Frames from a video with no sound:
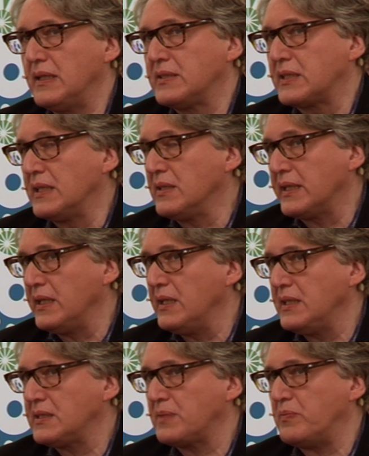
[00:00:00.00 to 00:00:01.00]
It's still the
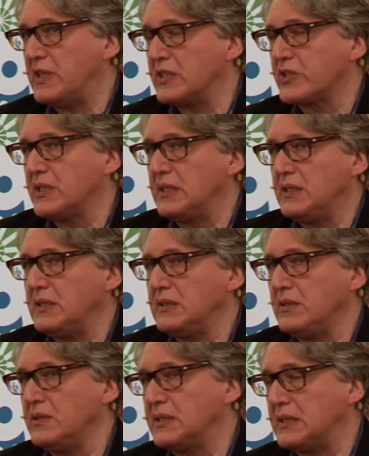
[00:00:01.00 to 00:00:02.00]
case partially in
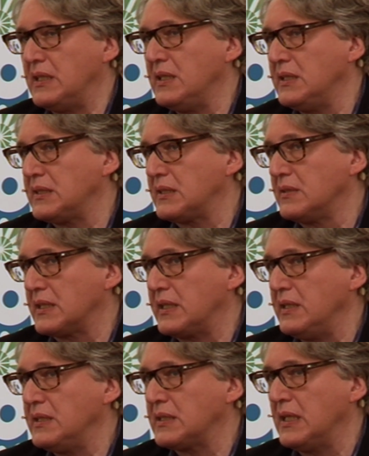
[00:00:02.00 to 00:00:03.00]
the USA. It's still
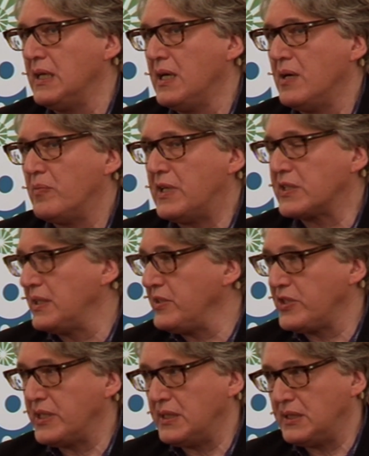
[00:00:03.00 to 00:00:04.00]
the case partially
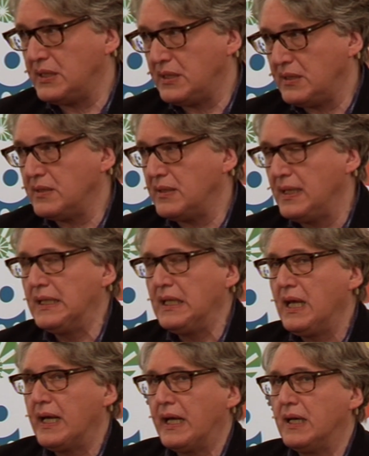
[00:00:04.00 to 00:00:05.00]
in China.
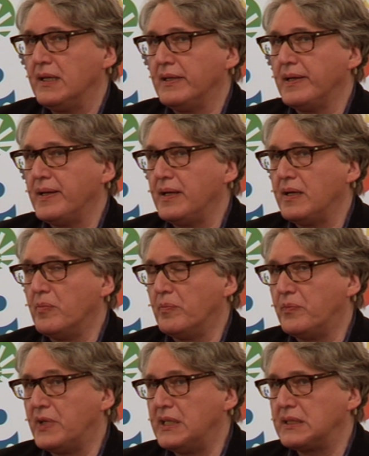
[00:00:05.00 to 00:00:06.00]
Yeah?
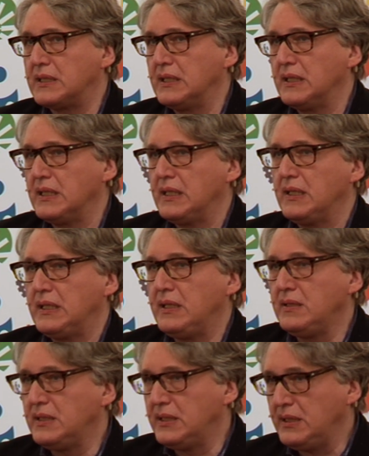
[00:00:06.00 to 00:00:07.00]
But
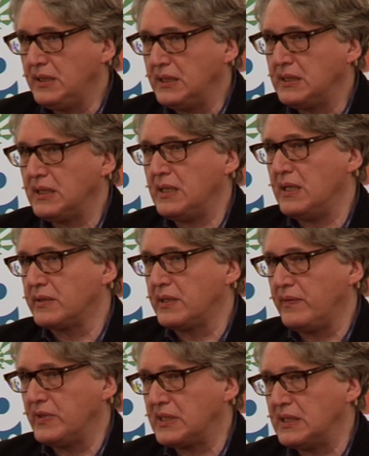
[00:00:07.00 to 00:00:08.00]
indeed, I
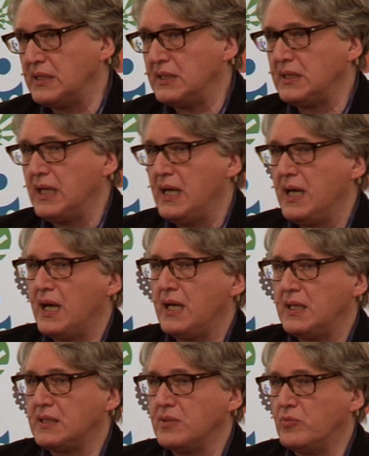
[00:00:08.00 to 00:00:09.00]
agree with that,
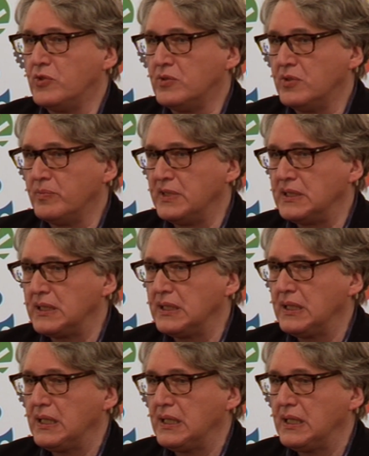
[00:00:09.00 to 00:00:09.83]
at the moment